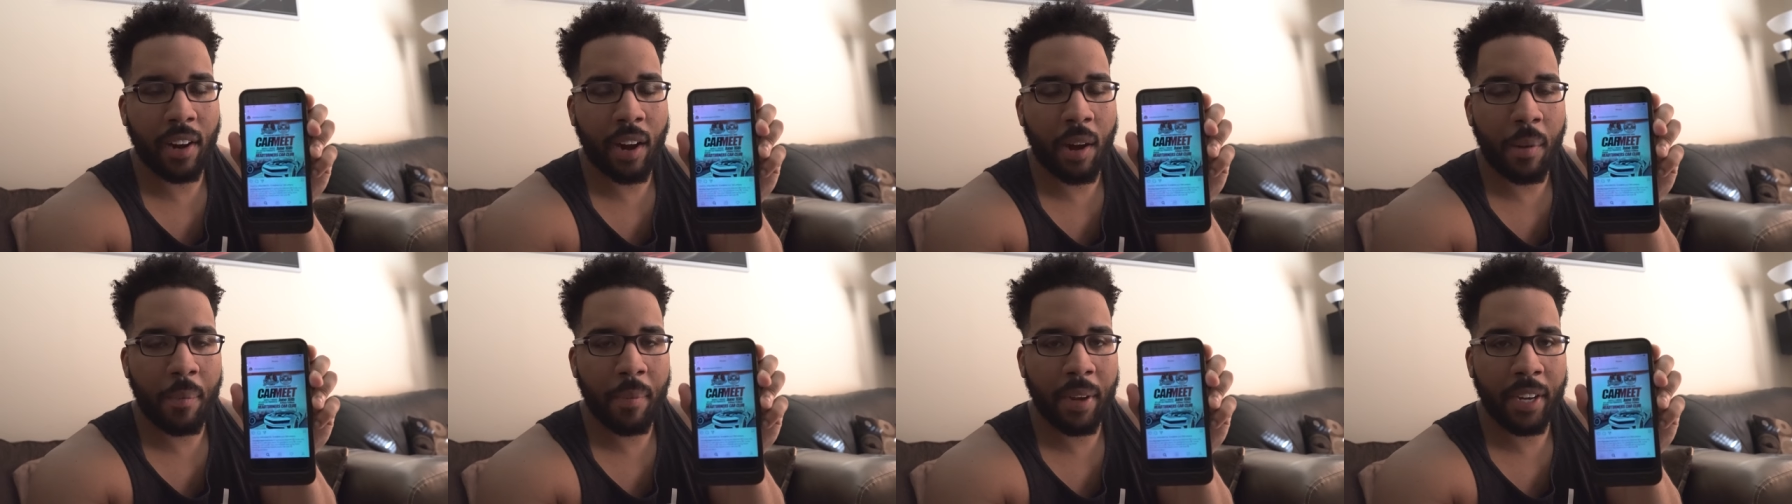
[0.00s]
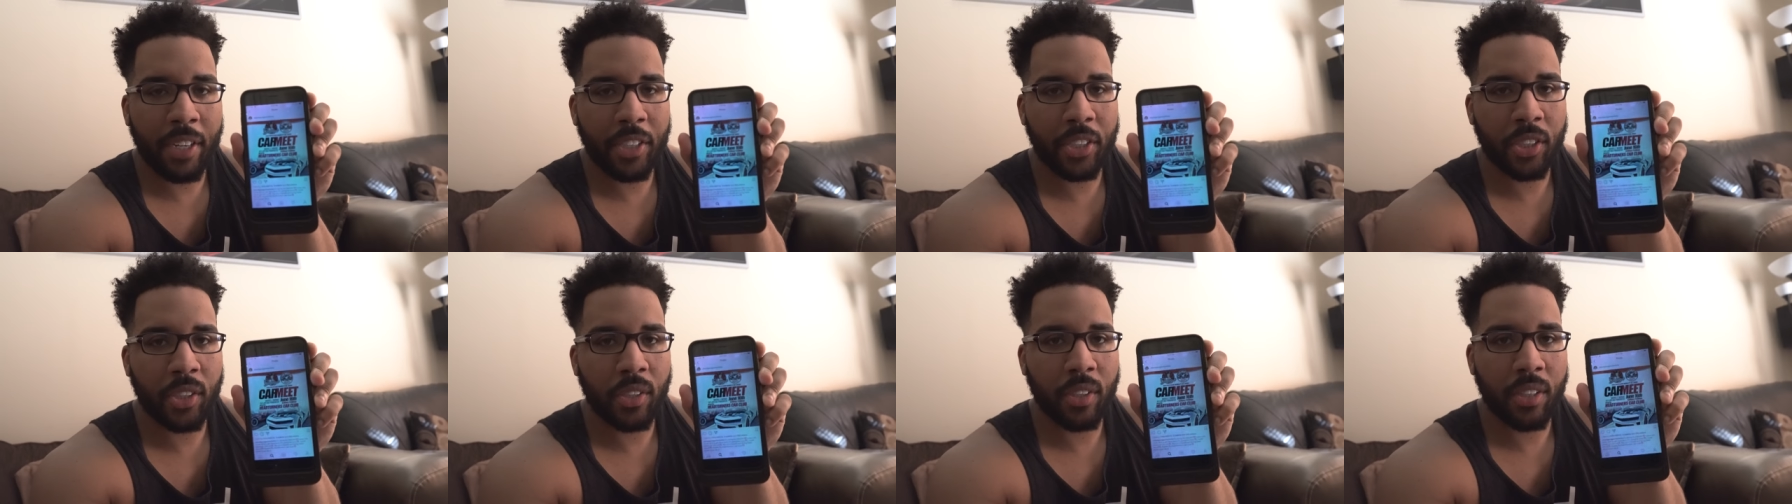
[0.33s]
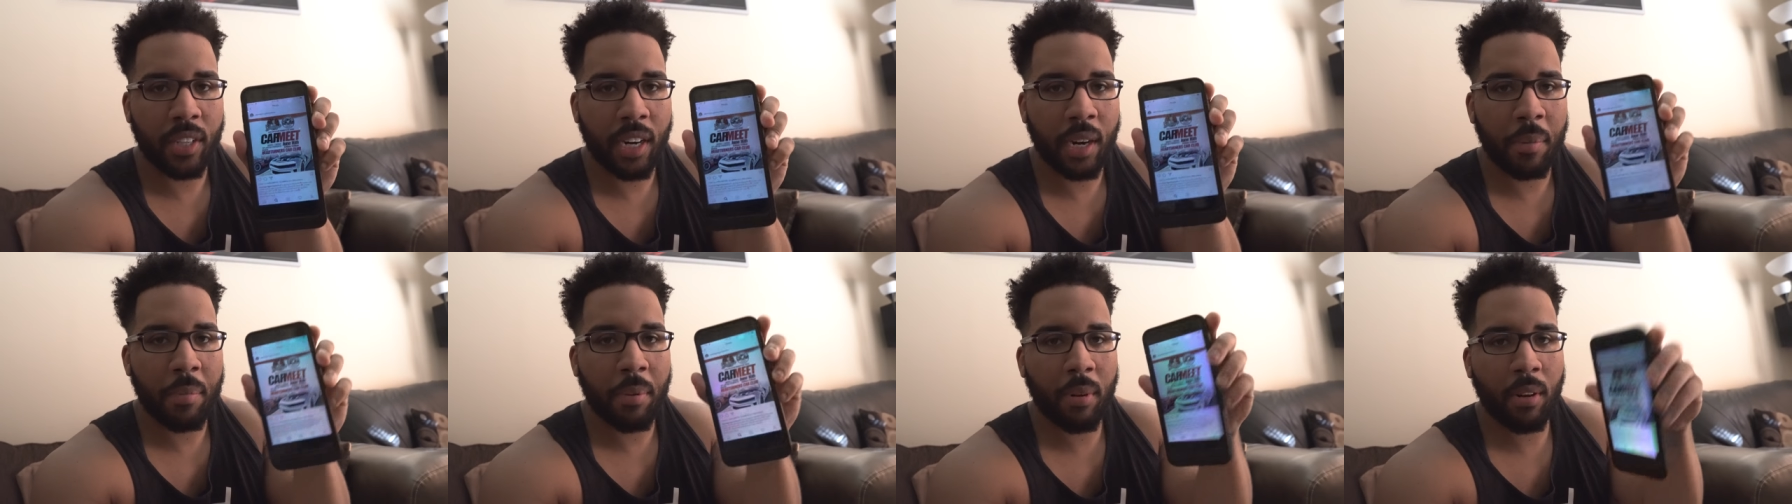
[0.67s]
I'll make sure
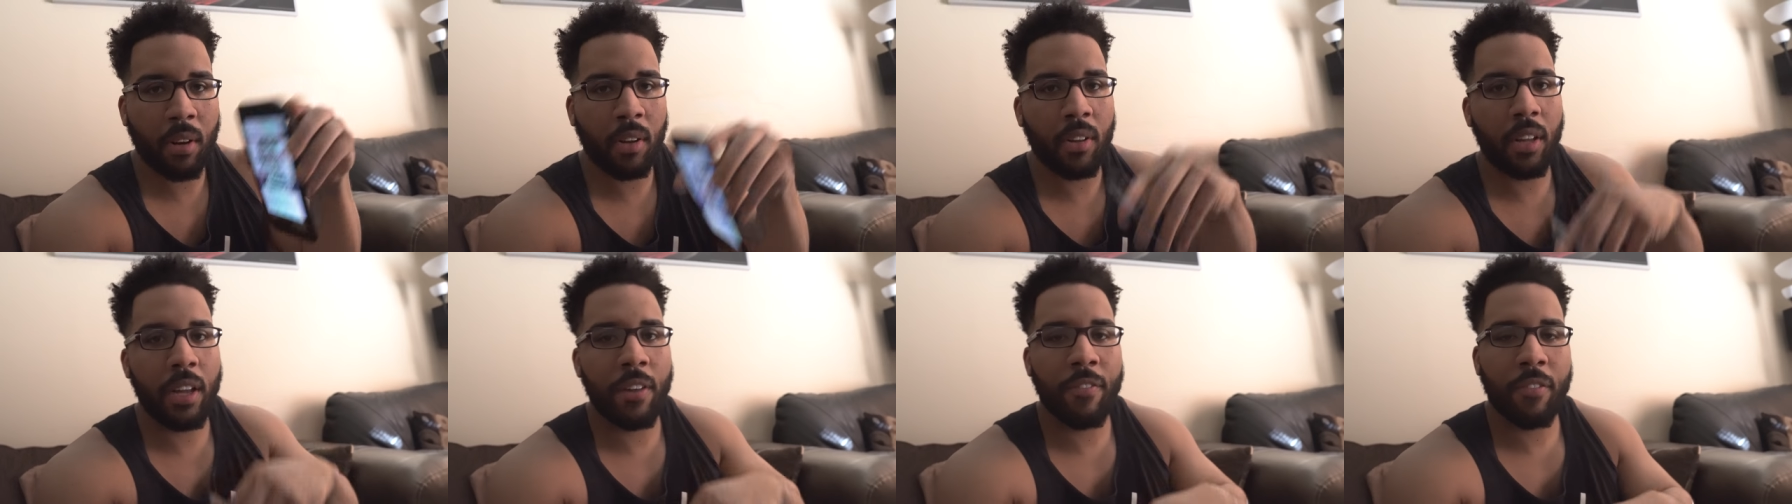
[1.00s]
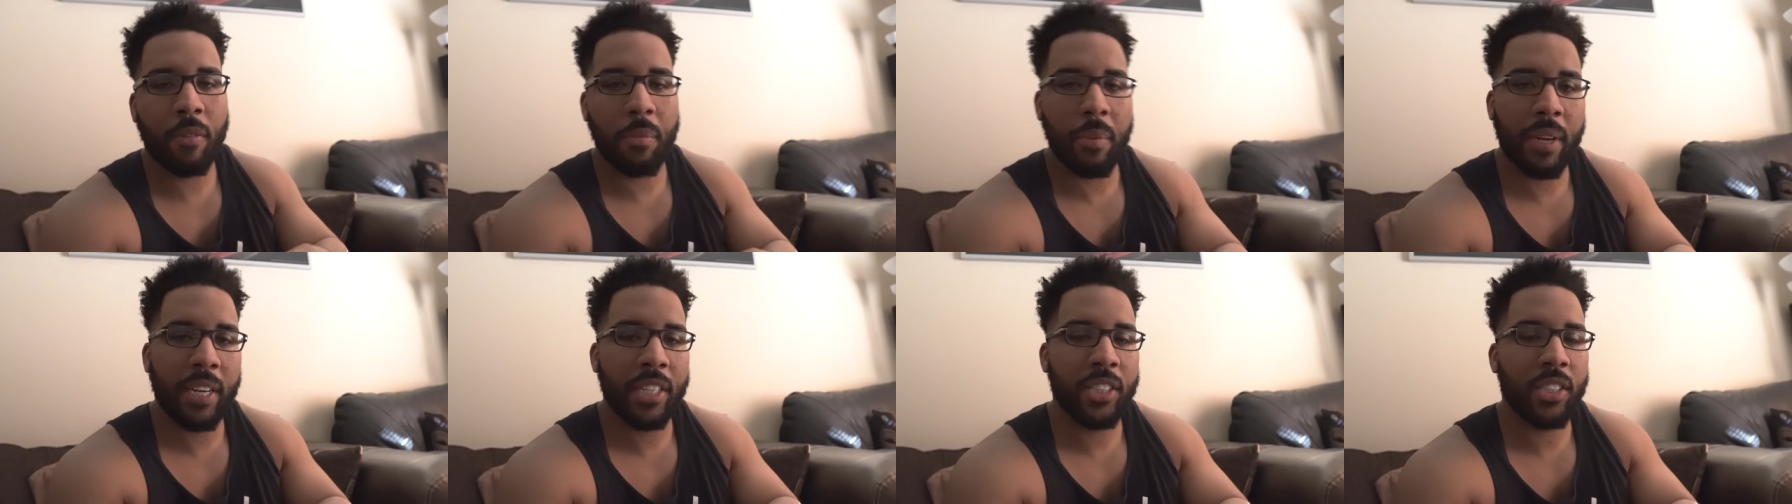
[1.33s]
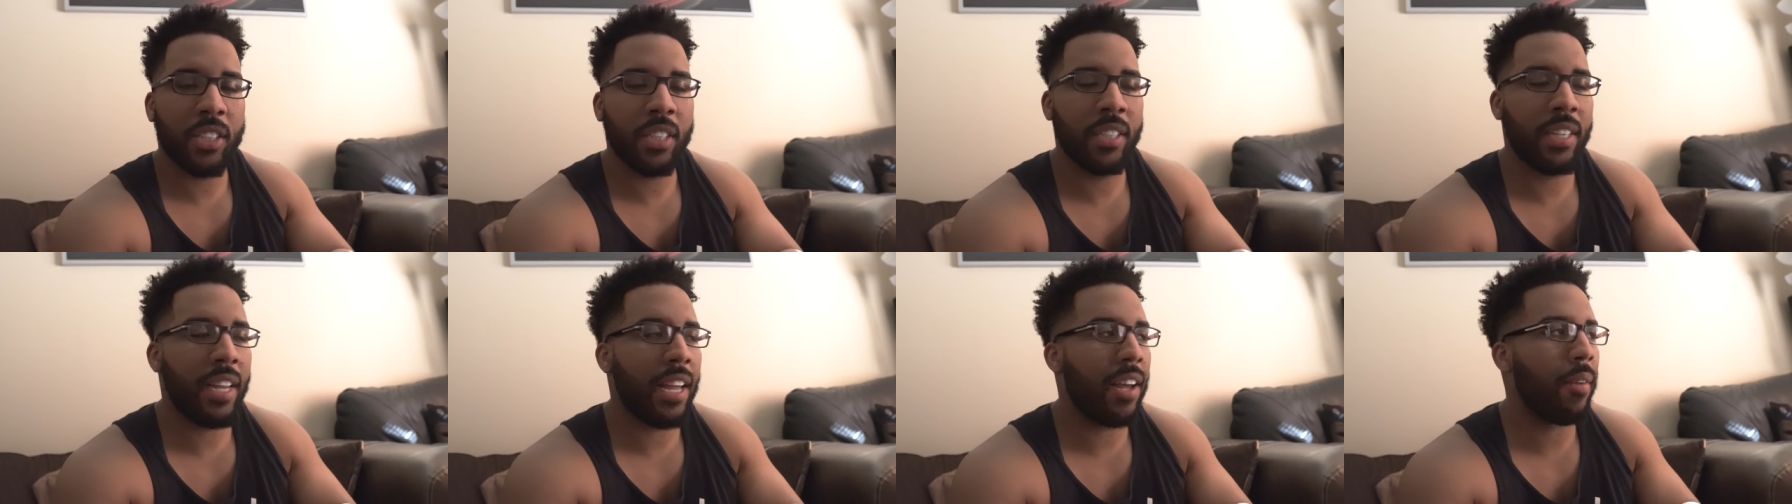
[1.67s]
that I put all the
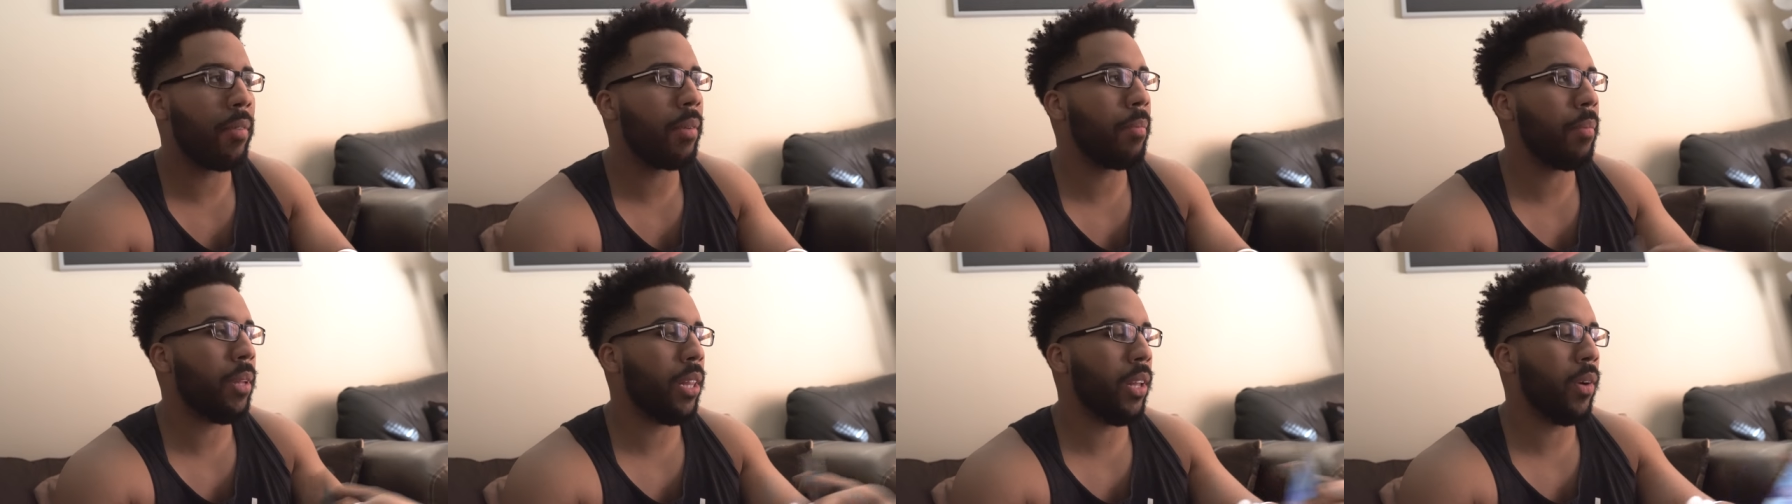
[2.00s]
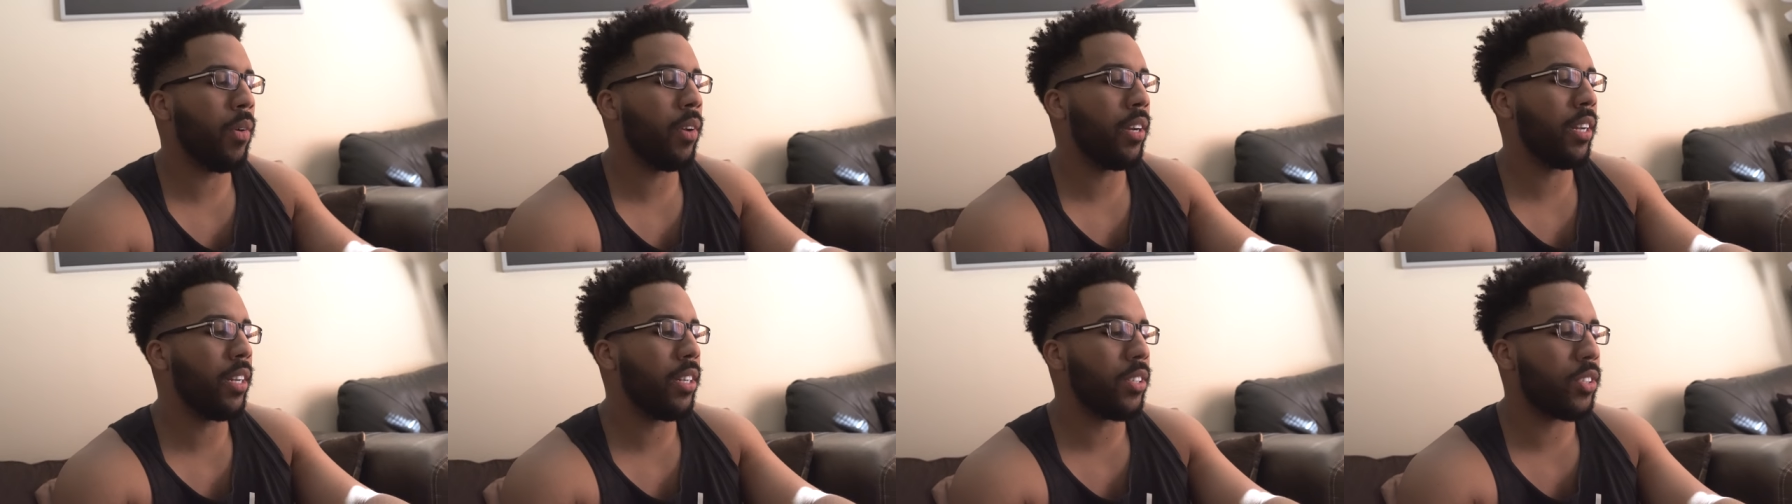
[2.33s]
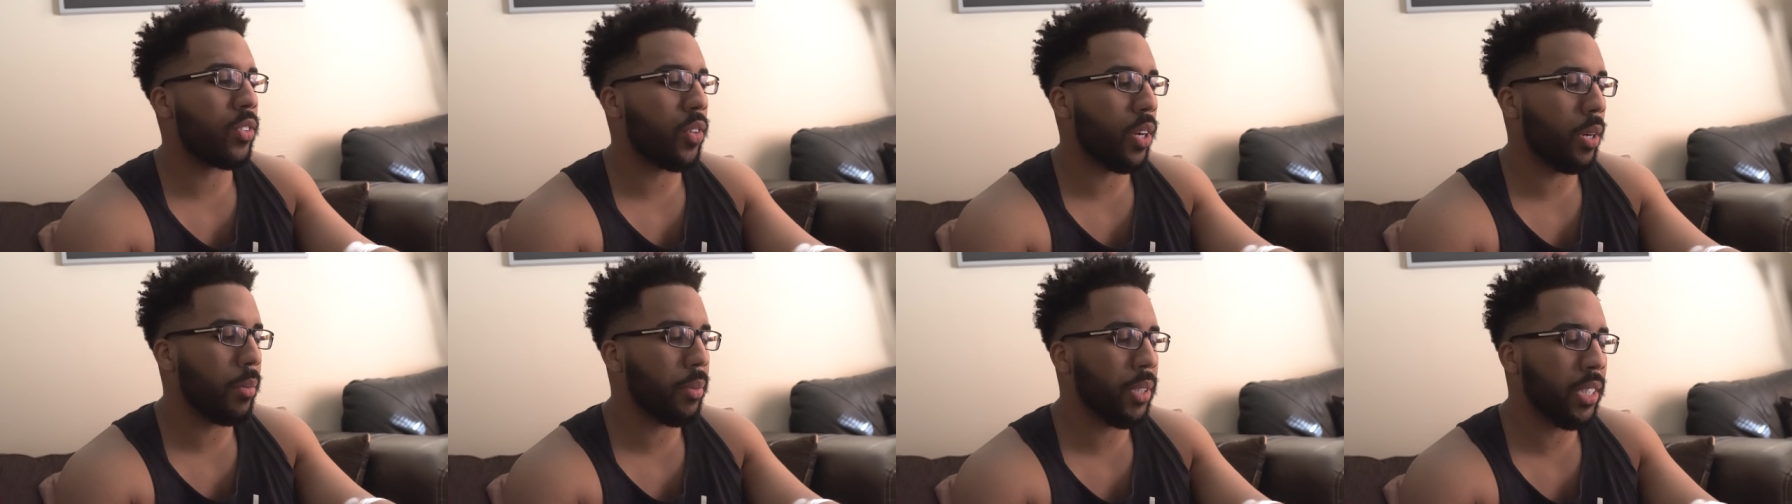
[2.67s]
information down below in the
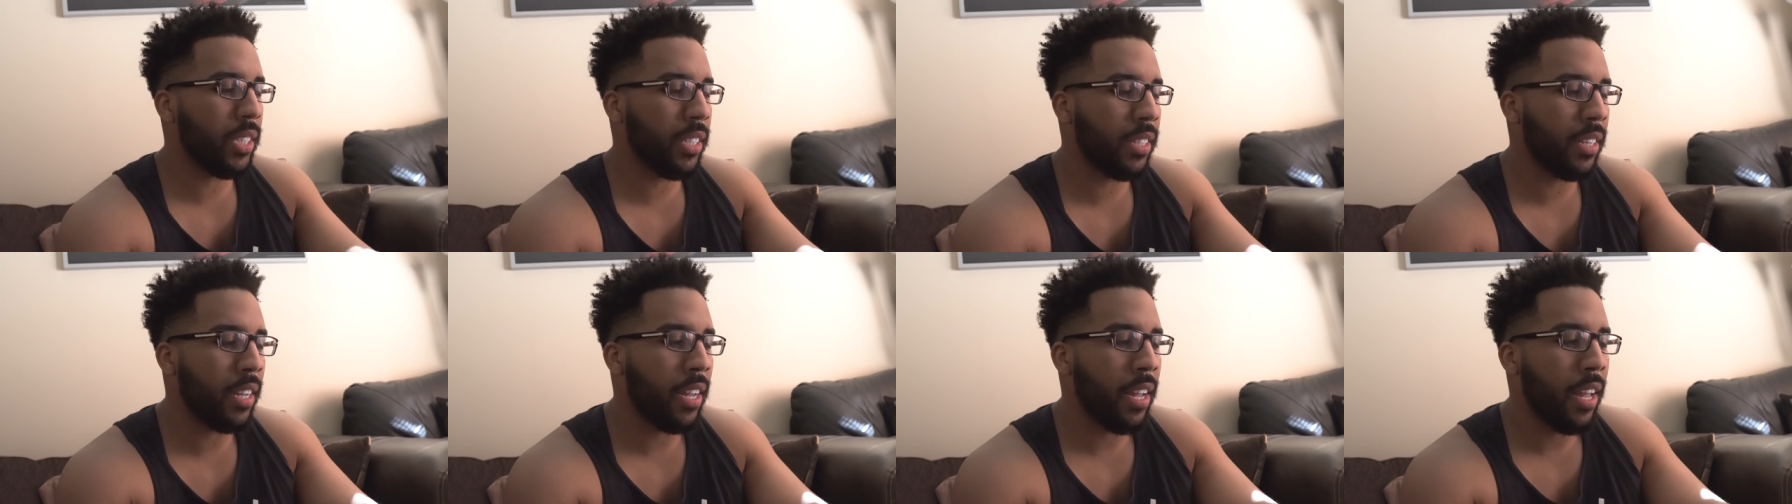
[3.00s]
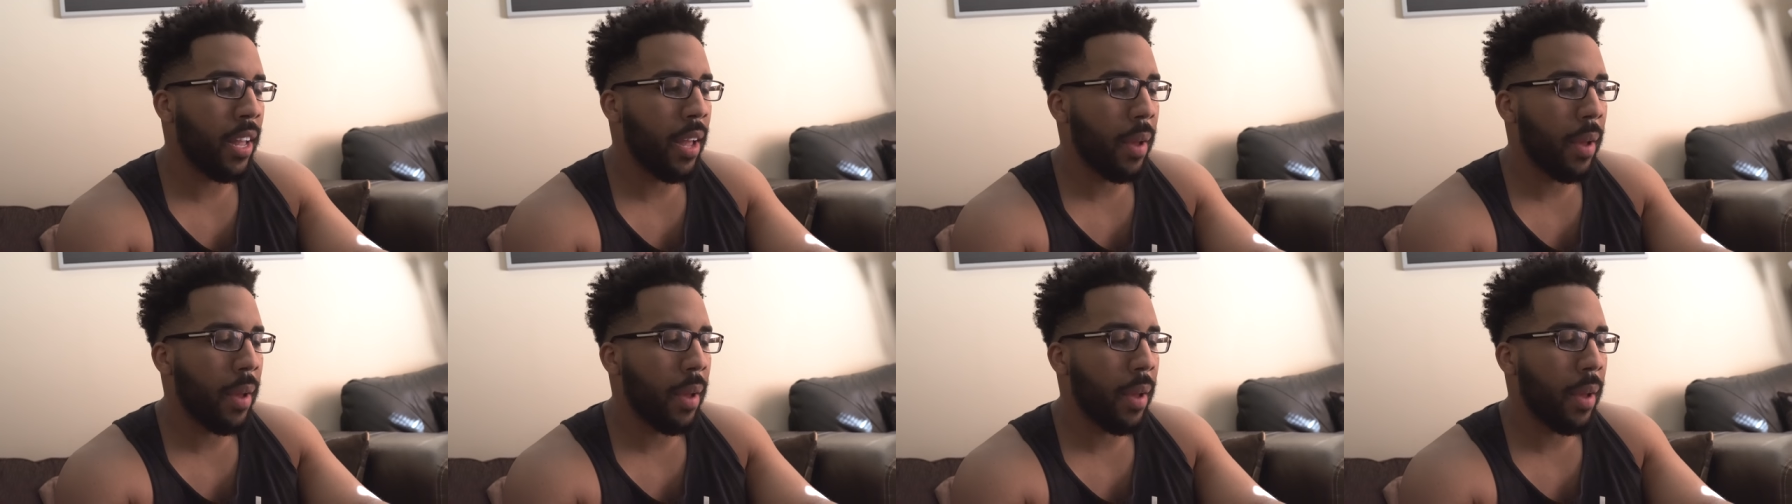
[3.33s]
description.